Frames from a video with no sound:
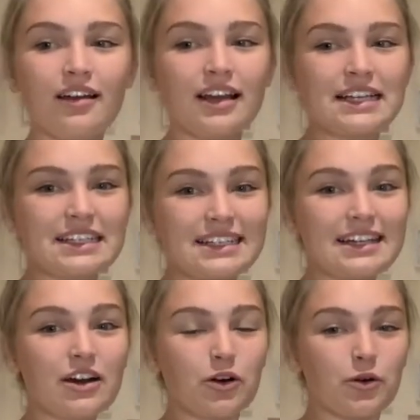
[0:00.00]

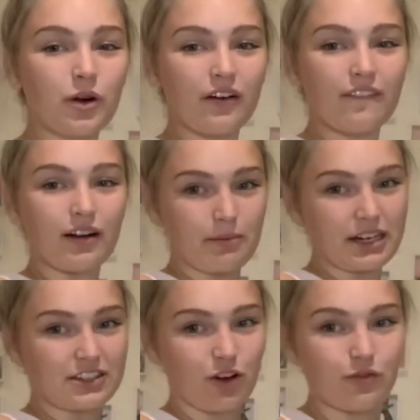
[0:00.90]
Still, I mean,
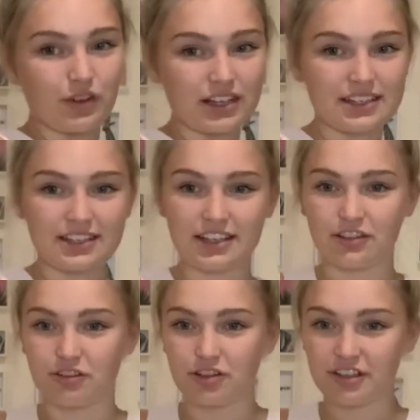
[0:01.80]
it's obviously
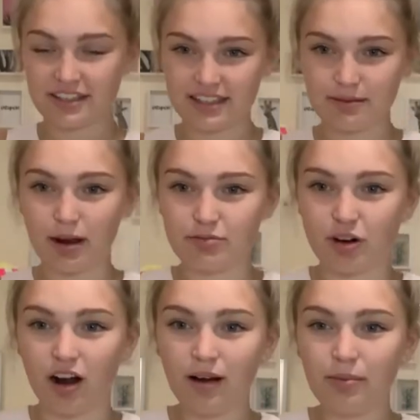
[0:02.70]
see-through. You can see my
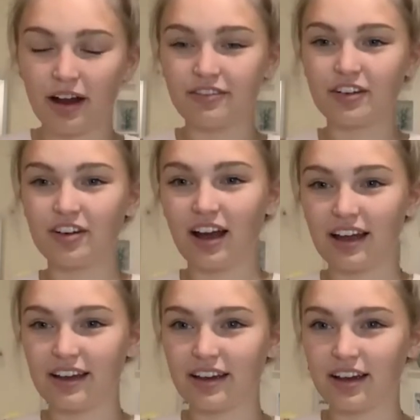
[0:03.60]
bra, but I feel
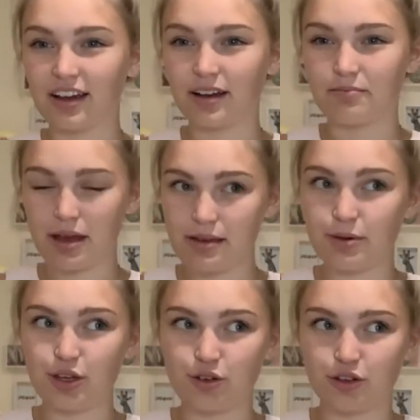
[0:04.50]
like maybe
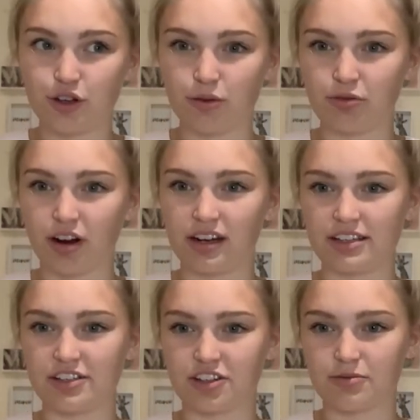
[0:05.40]
you could go
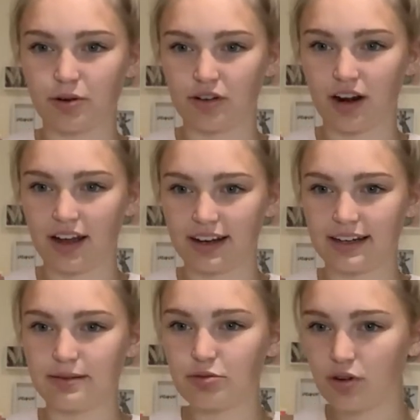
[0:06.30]
braless and just put on like
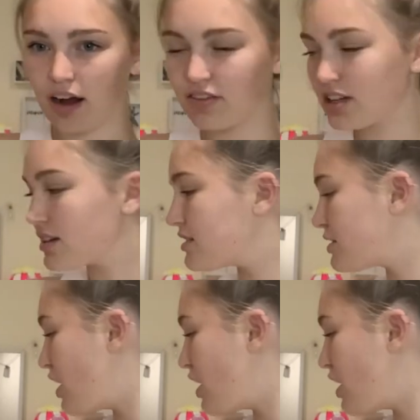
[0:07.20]
nipple covers